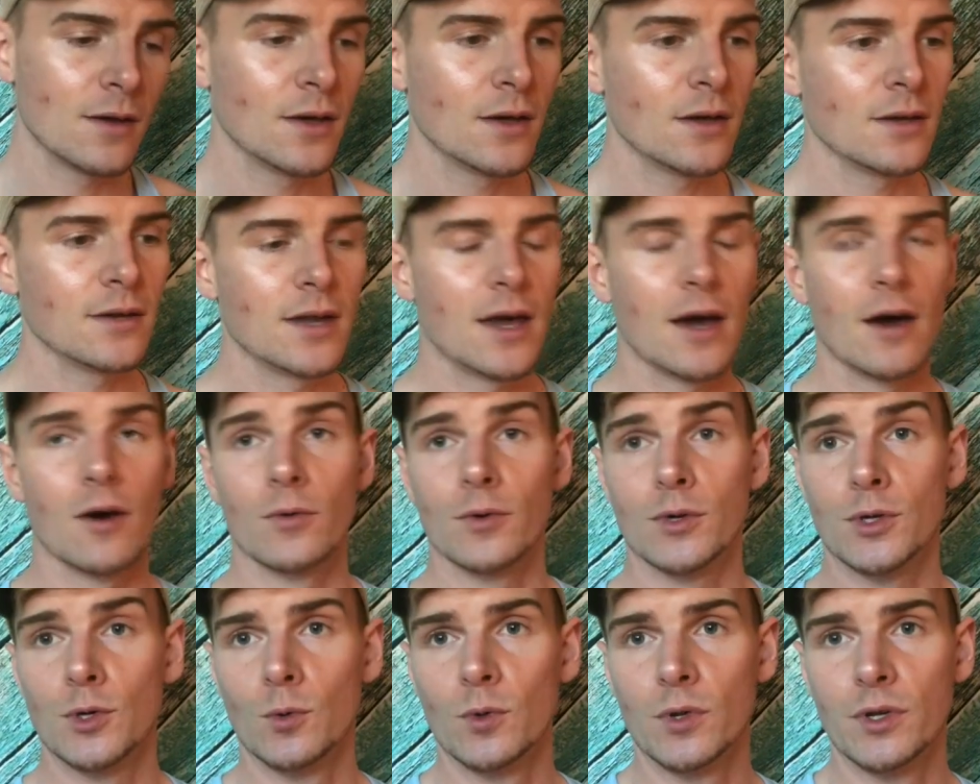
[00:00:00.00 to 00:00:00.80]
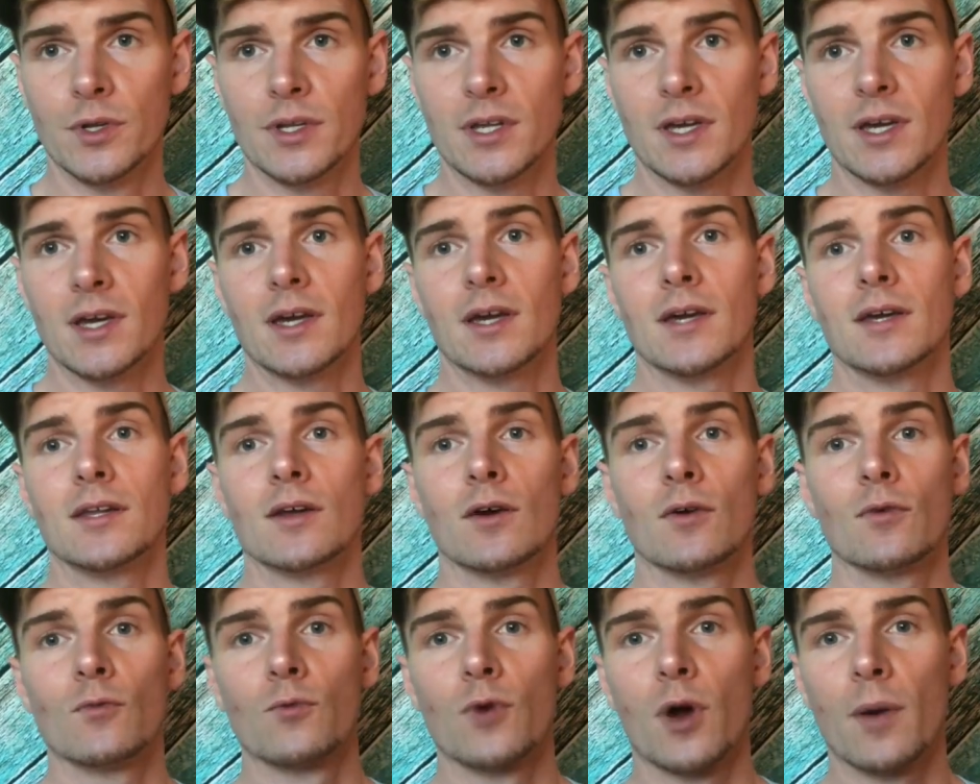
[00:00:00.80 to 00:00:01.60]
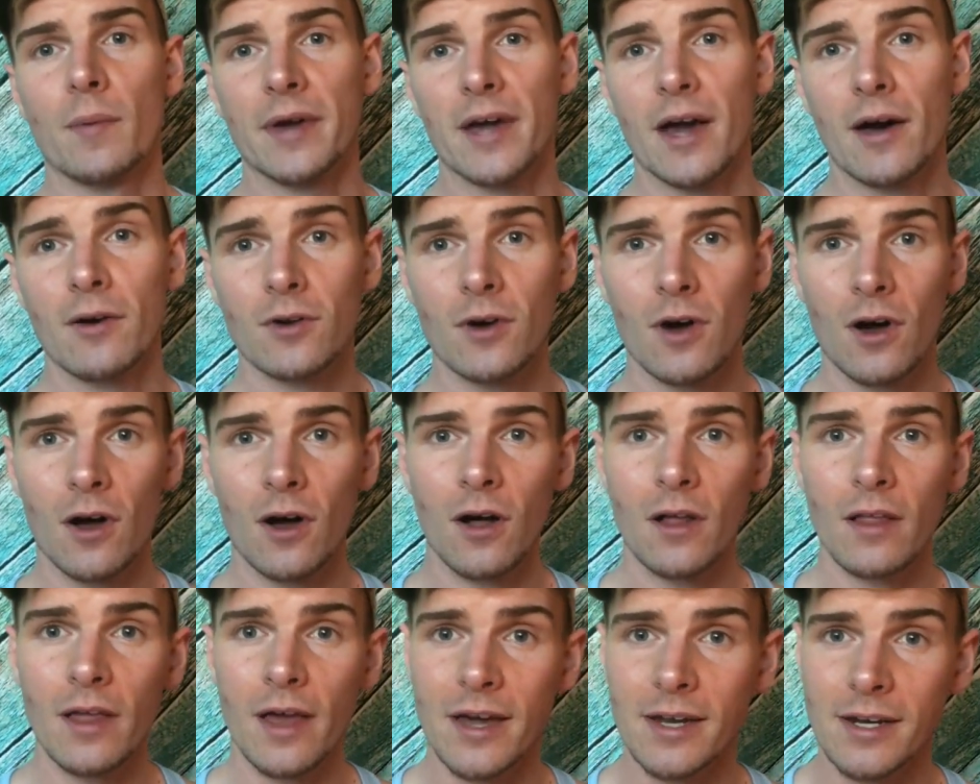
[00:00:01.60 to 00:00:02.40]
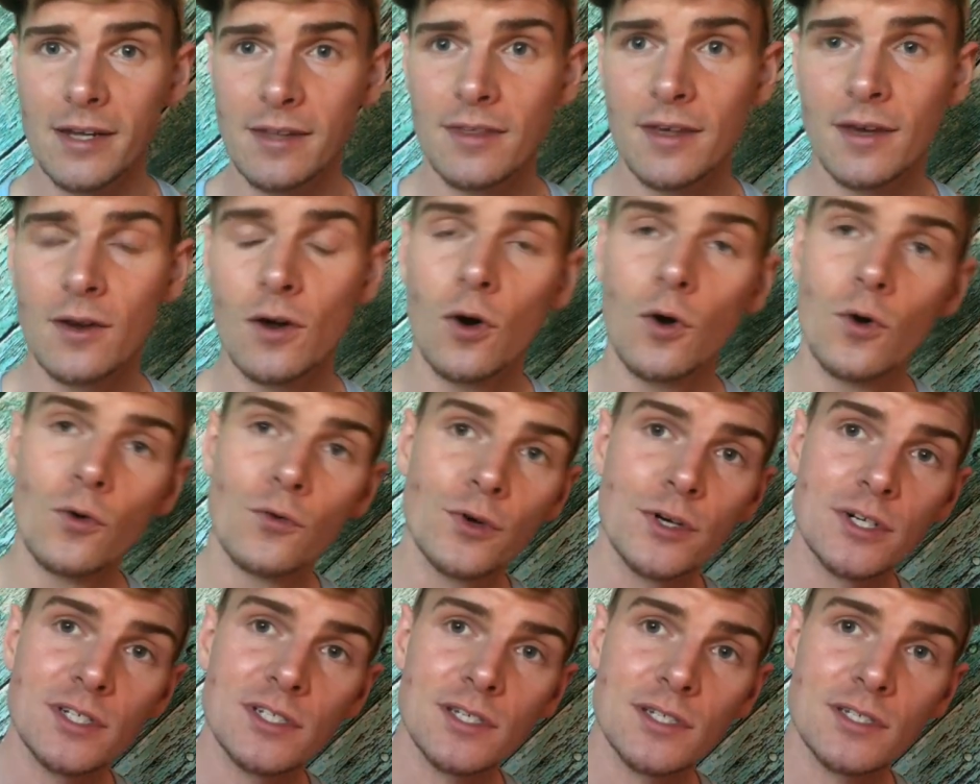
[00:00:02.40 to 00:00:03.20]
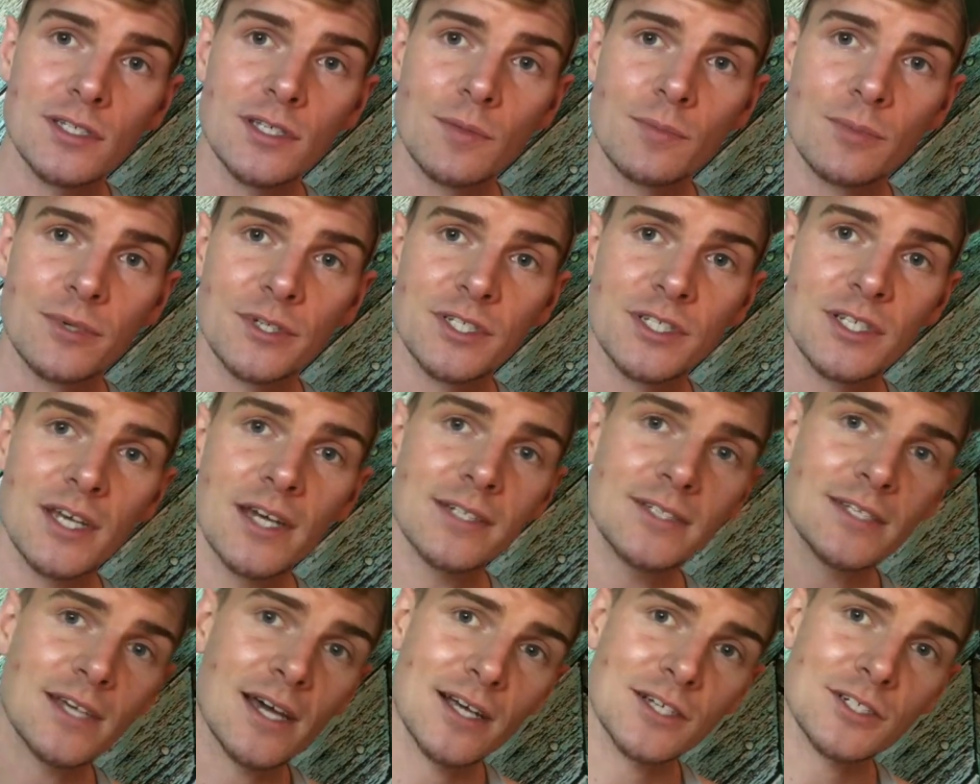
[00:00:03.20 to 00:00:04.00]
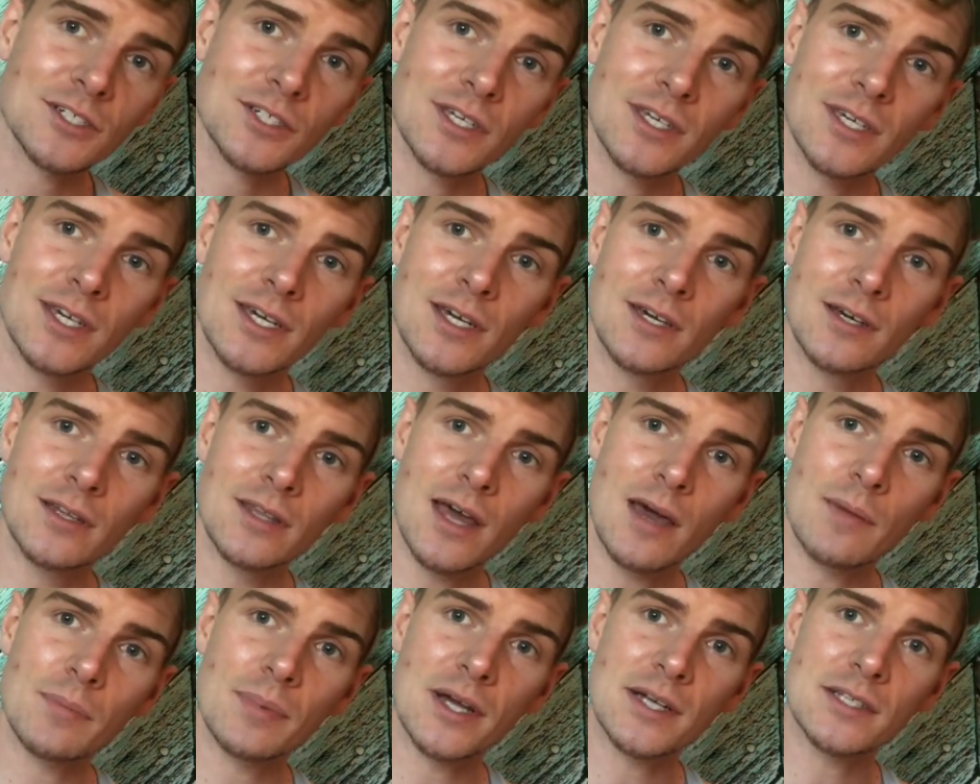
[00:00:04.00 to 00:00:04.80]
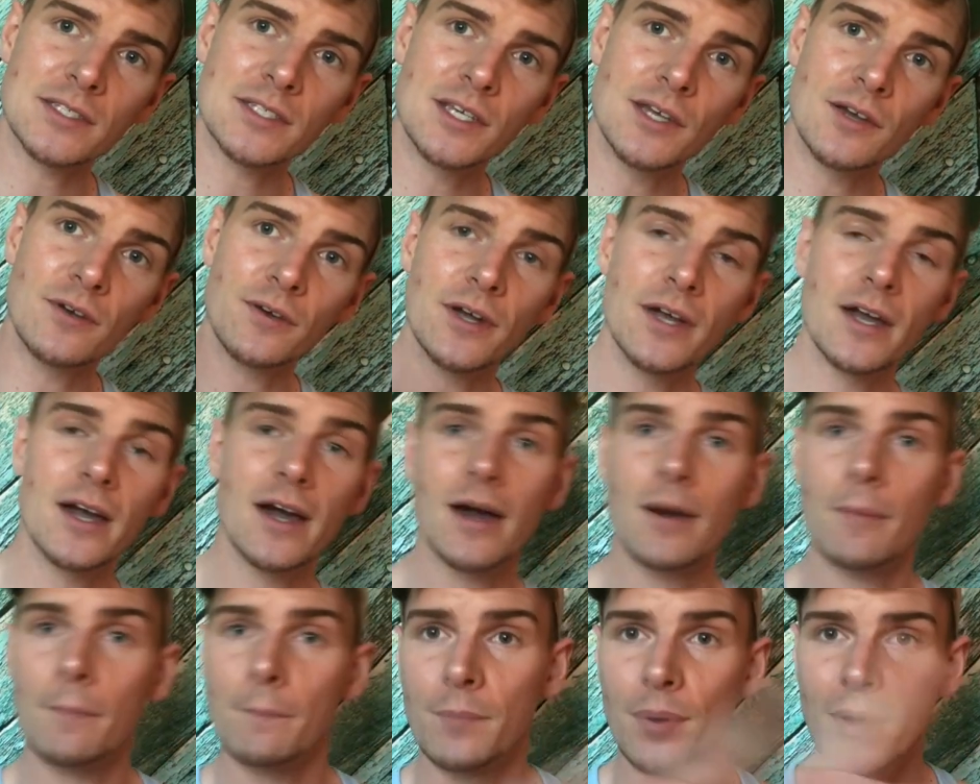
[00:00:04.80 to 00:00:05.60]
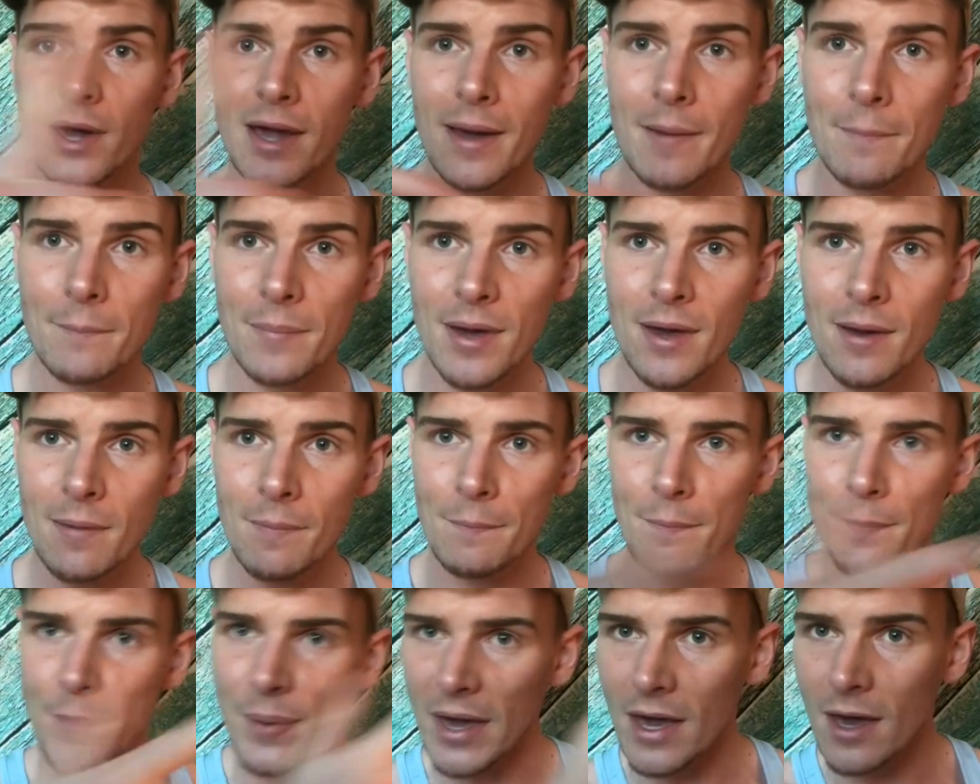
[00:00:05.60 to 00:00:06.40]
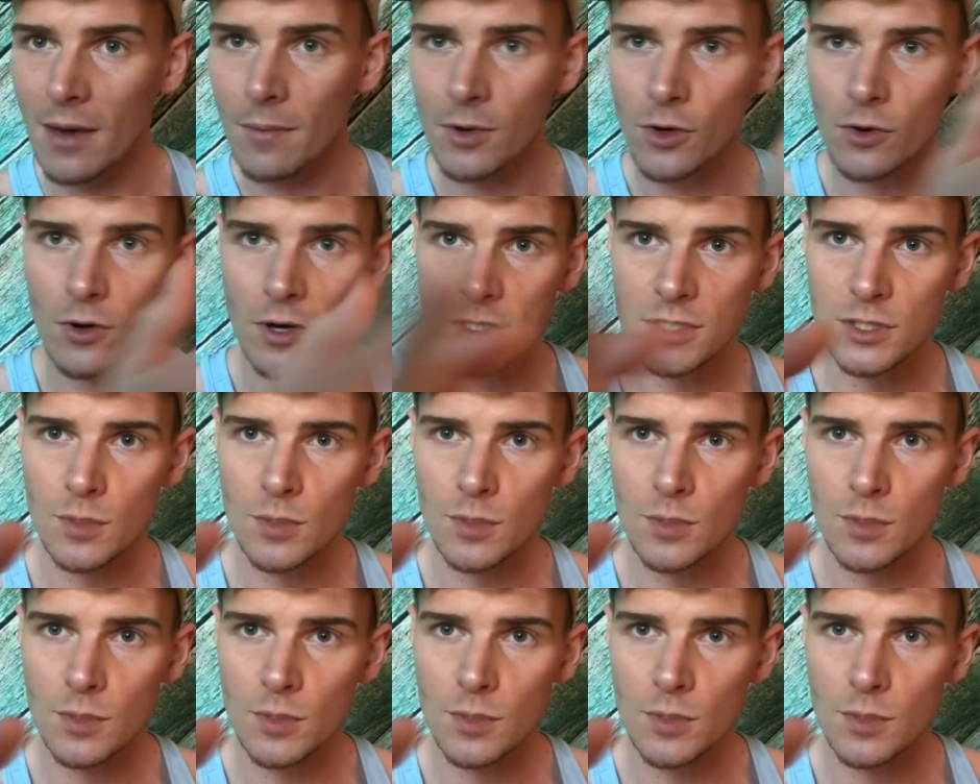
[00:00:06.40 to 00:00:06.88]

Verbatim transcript: Now, you will need rubbing alcohol, anything over 60% to actually kill that bacteria. Bam, bam, bam across the